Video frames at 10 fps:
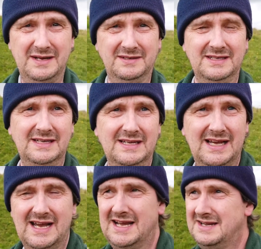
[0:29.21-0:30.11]
And
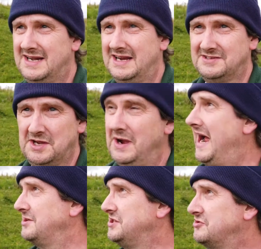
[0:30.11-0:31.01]
so
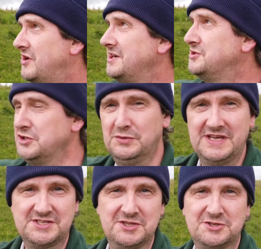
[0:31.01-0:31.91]
actually trying to do
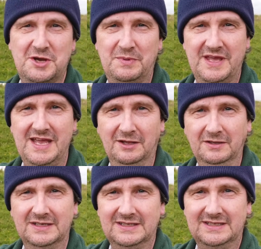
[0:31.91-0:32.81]
this at the top of the
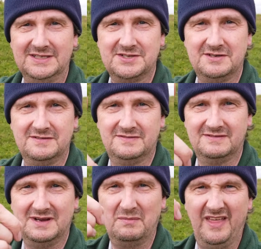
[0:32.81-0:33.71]
hill, sort
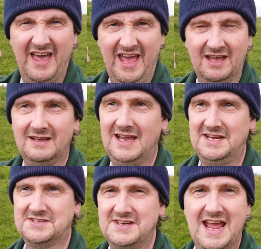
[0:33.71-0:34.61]
of up there,
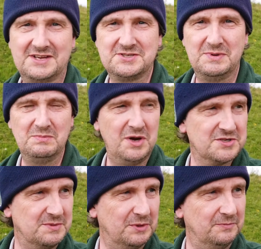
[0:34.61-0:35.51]
is next to
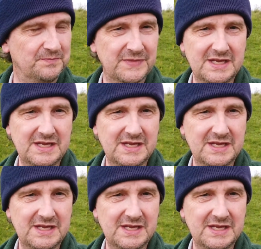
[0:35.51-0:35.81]
impossible.